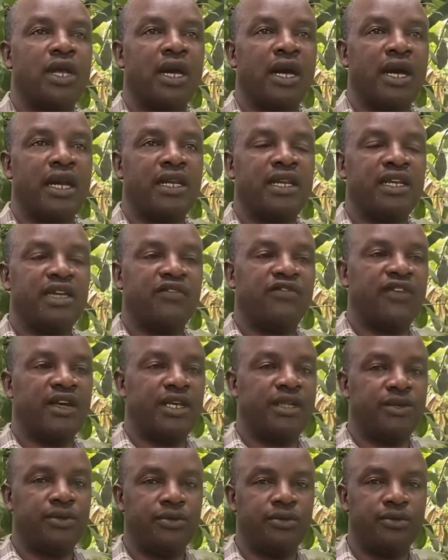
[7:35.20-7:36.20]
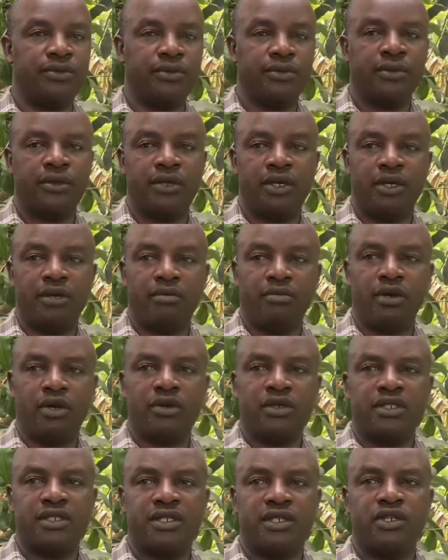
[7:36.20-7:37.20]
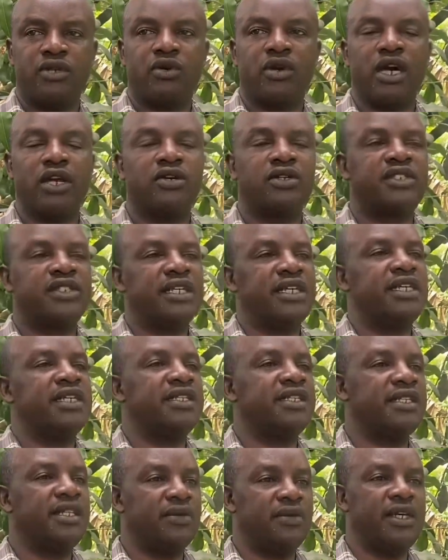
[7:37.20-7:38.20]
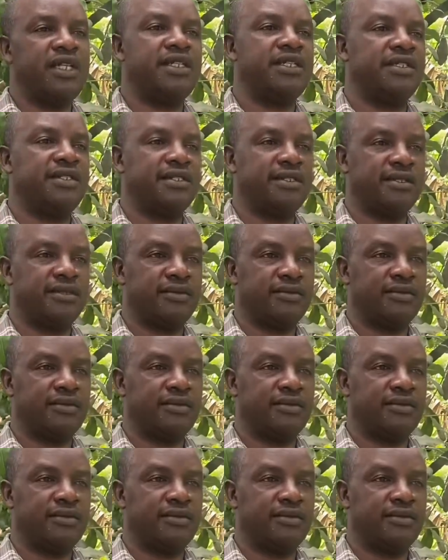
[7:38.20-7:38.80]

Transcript: are adding value, because you cannot sell it the way it is.